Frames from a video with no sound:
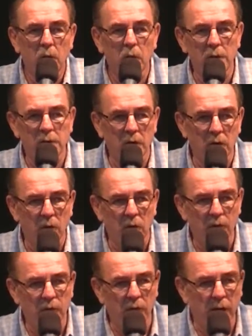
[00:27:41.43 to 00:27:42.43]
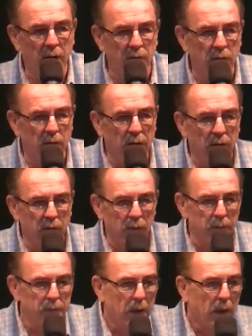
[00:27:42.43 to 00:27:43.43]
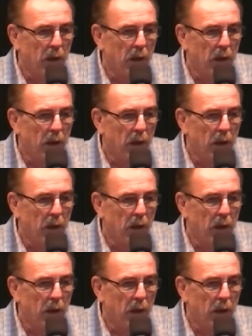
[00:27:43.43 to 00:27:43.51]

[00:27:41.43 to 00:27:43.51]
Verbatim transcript: with the Lord forever and ever.